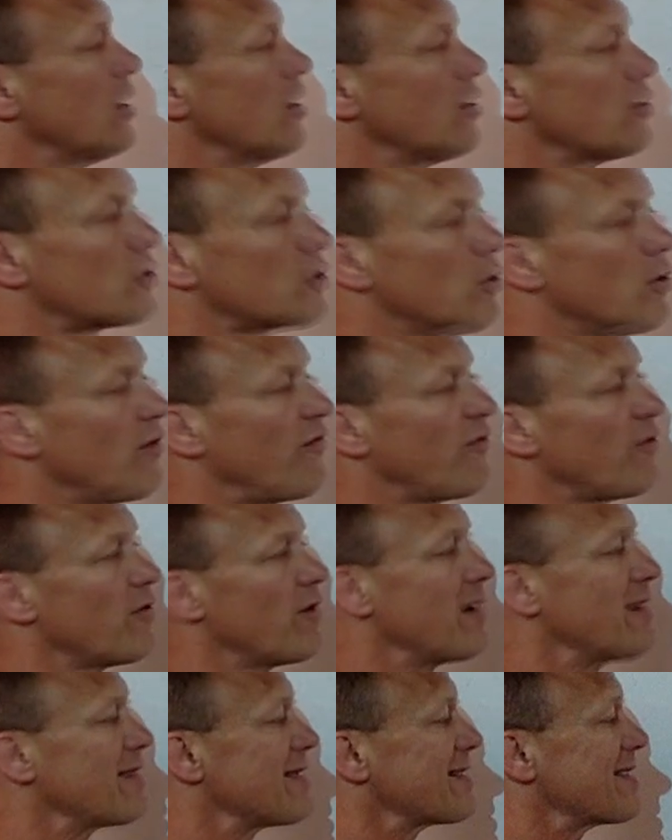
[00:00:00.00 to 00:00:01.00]
So if we
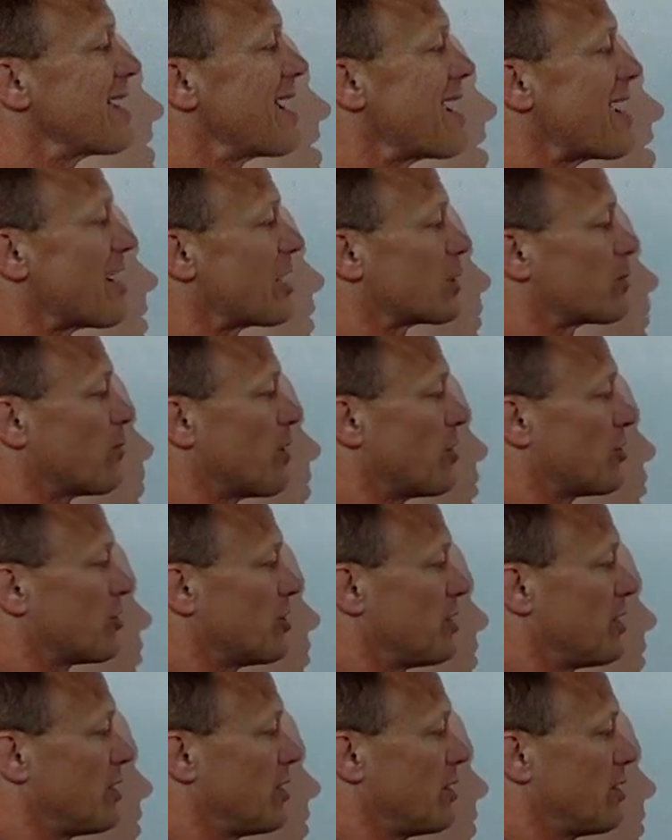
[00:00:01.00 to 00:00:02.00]
write the K
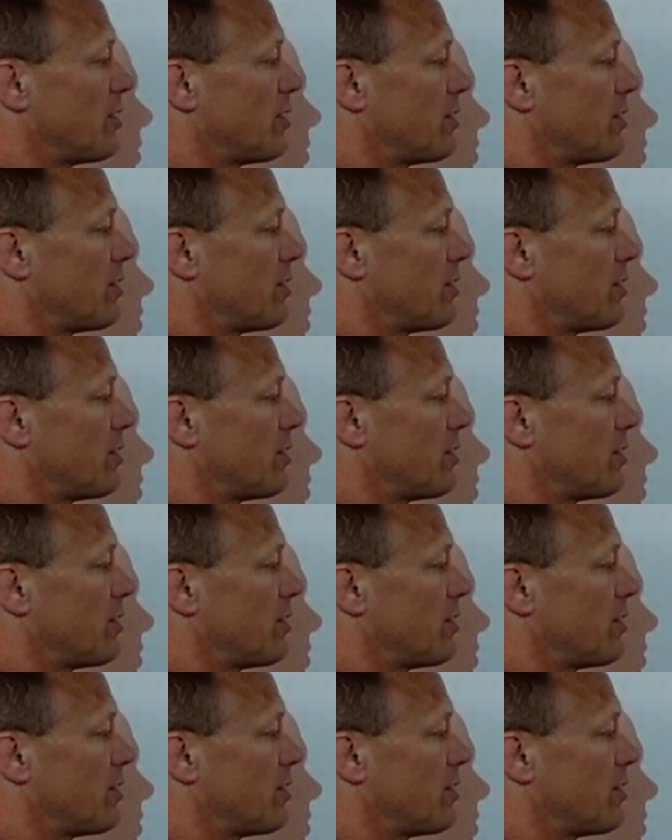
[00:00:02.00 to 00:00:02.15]
expression here,